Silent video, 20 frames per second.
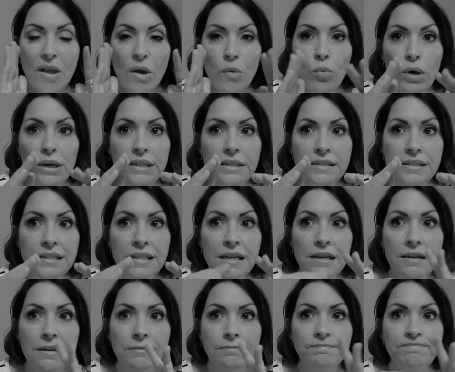What is
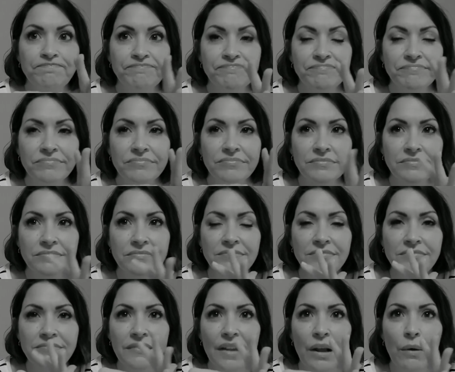the
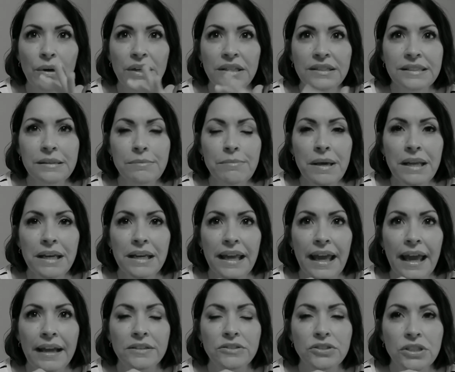
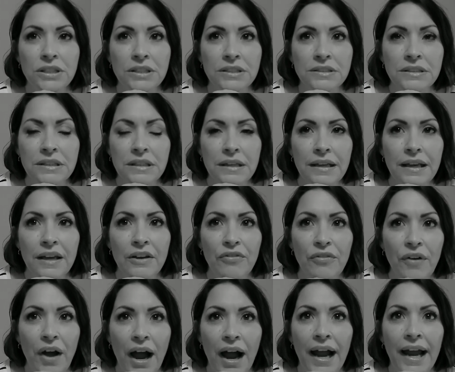medication
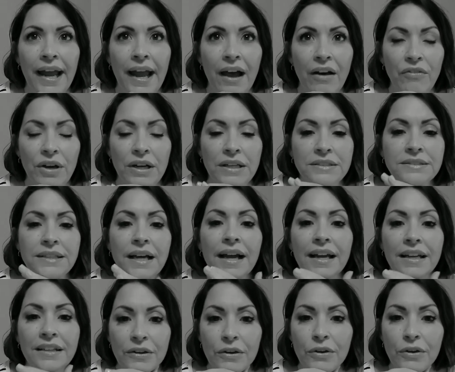if I have
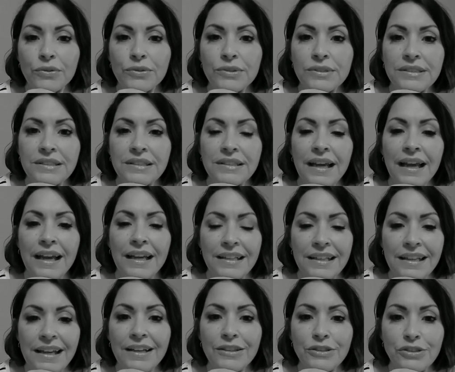undiagnosed
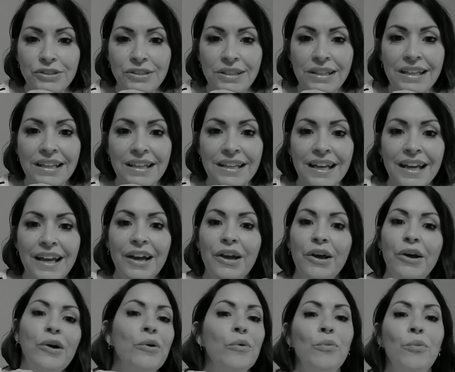ADHD?
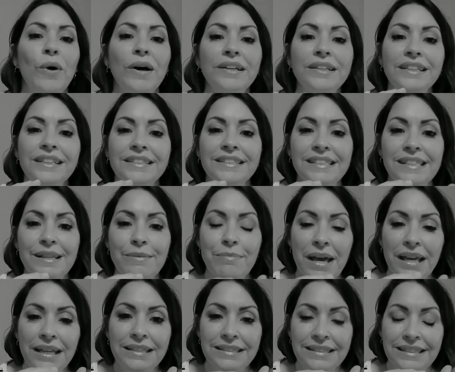What is the
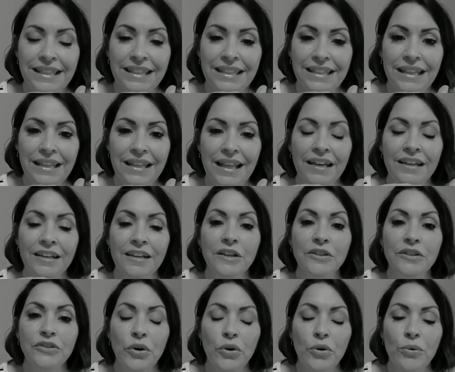medicine that an
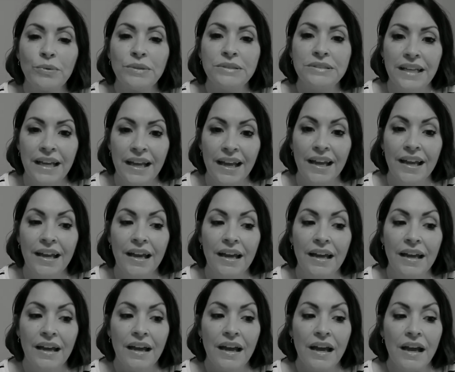adult would
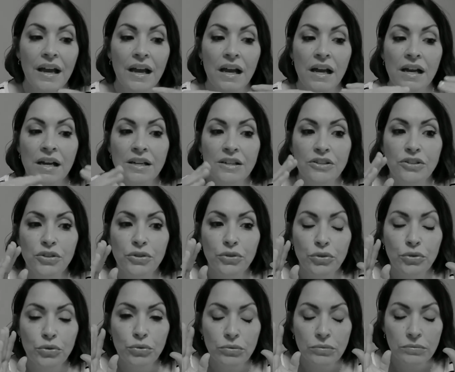take
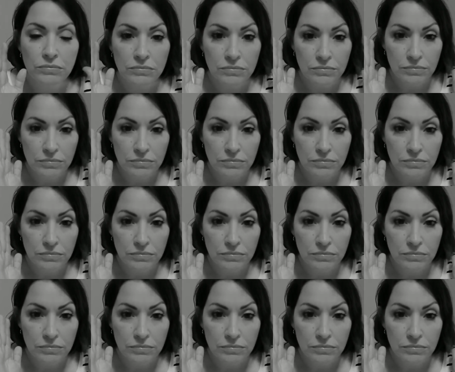to